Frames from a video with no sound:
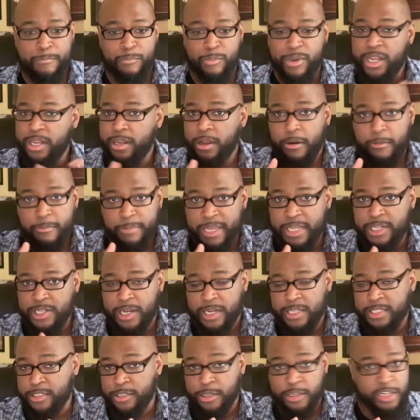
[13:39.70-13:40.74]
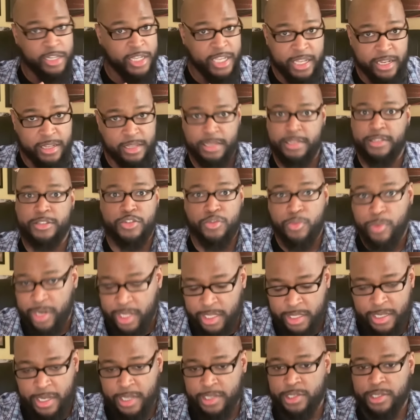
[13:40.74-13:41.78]
We know Bijan's going to get his
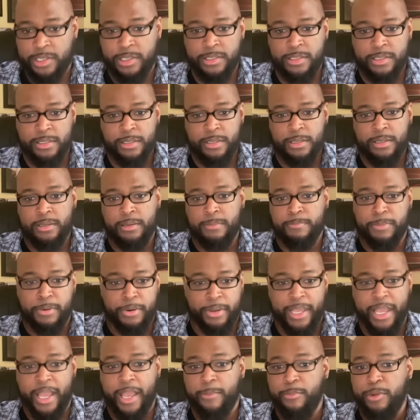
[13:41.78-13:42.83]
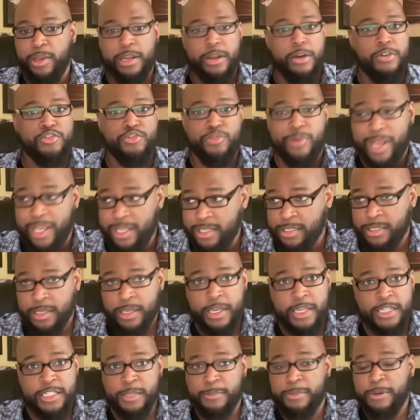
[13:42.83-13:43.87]
20 touches per game. We know Drake's
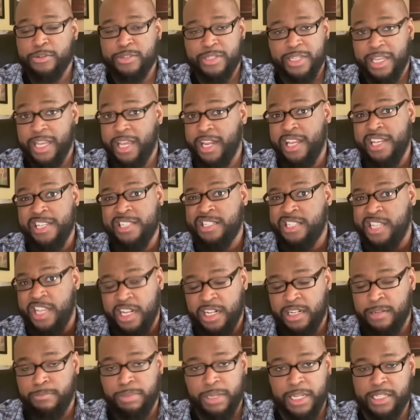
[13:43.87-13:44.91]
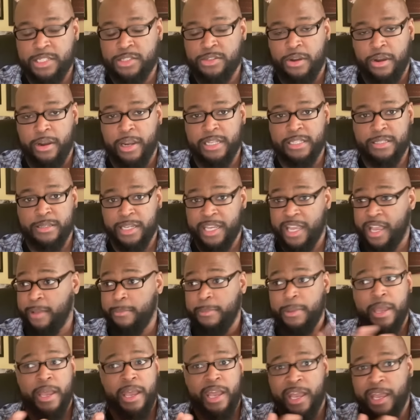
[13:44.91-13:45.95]
supposed to get his 10+ targets a
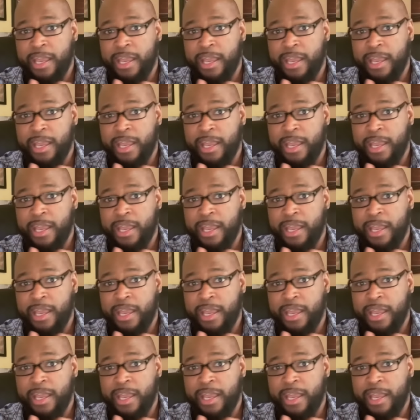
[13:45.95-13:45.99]
game.